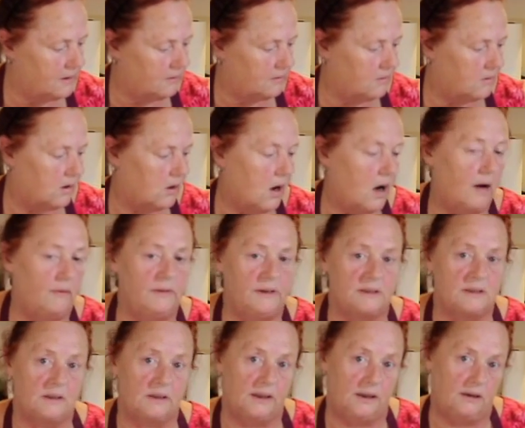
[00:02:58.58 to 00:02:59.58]
Well,
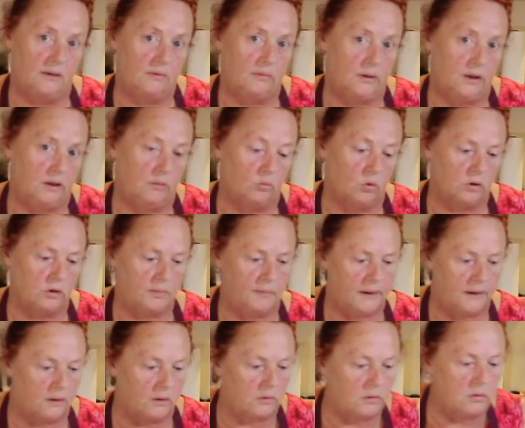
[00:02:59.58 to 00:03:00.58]
obviously, we need more
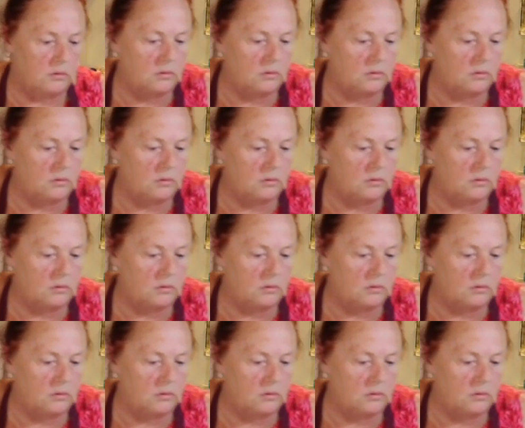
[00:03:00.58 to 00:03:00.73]
tomato.